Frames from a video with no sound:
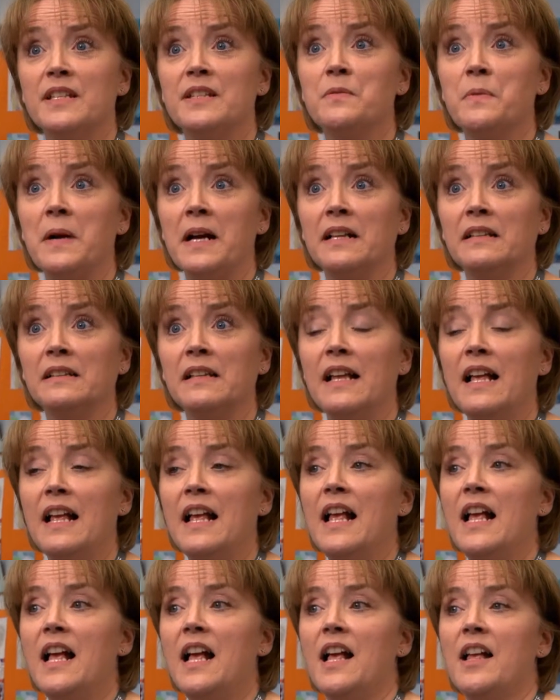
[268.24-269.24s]
as well,
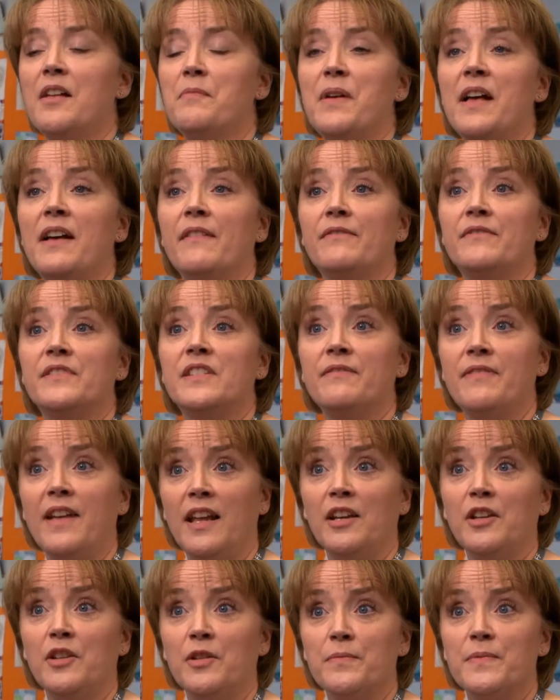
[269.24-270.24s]
have
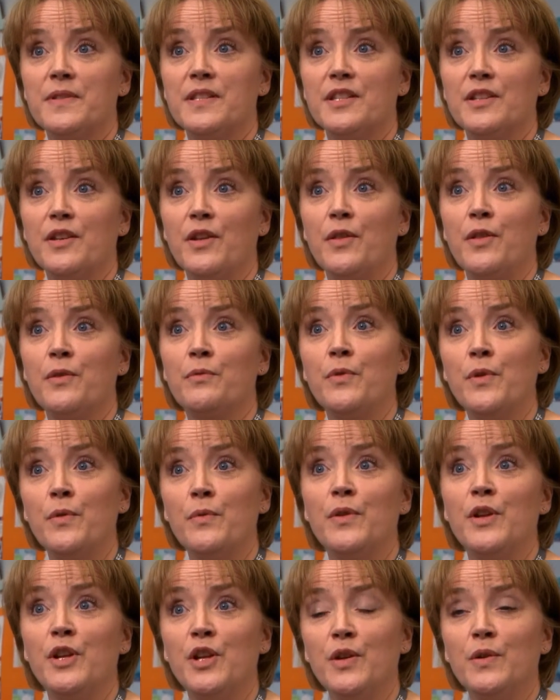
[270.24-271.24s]
developed
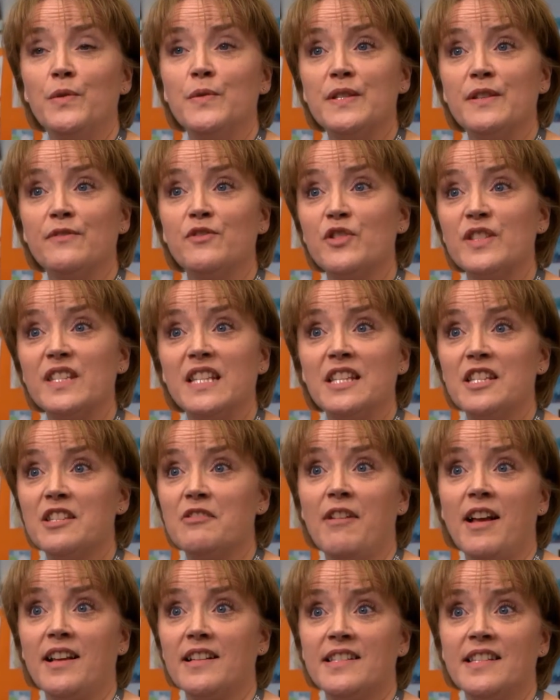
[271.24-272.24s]
through the use of just
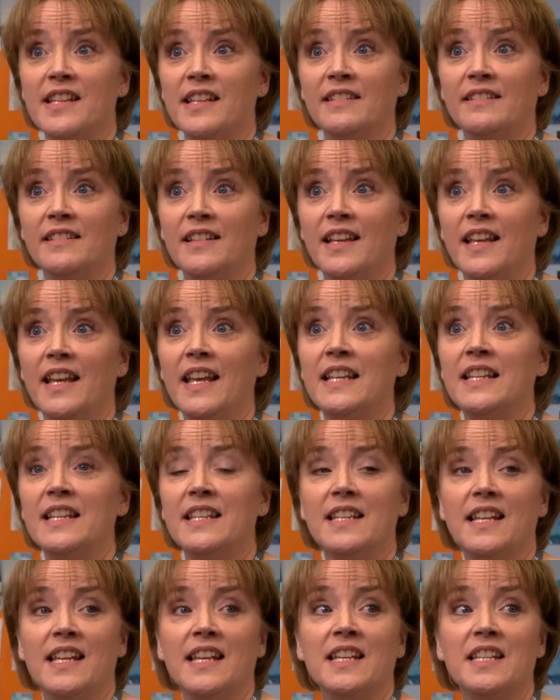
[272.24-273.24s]
interacting
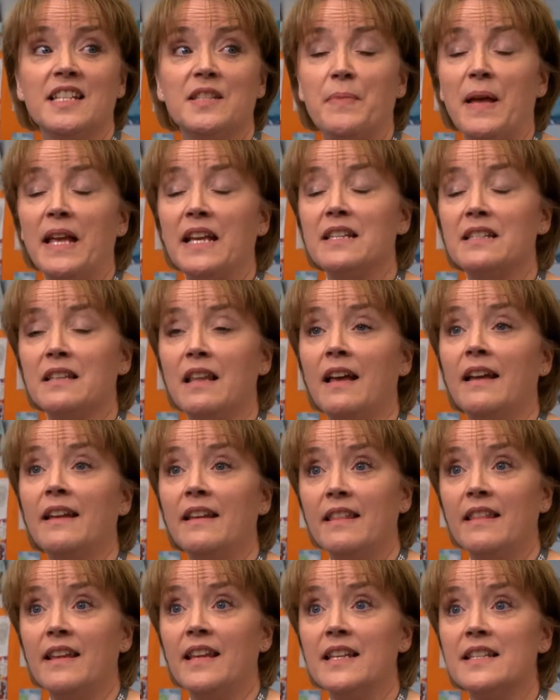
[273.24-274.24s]
in a space
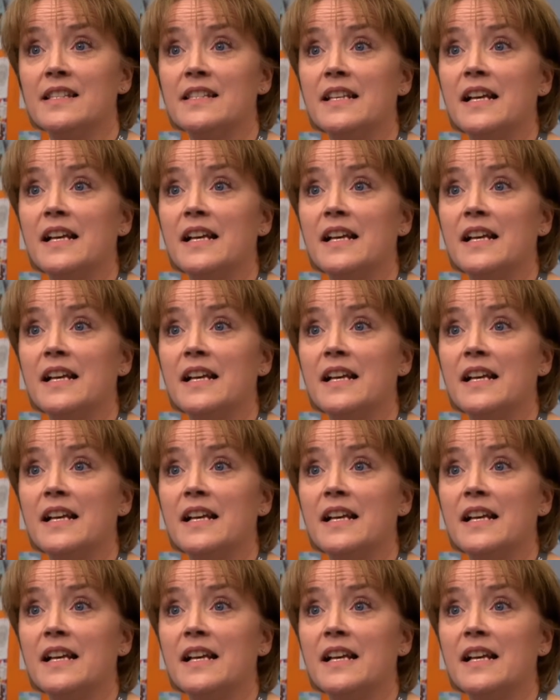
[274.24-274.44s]
like this.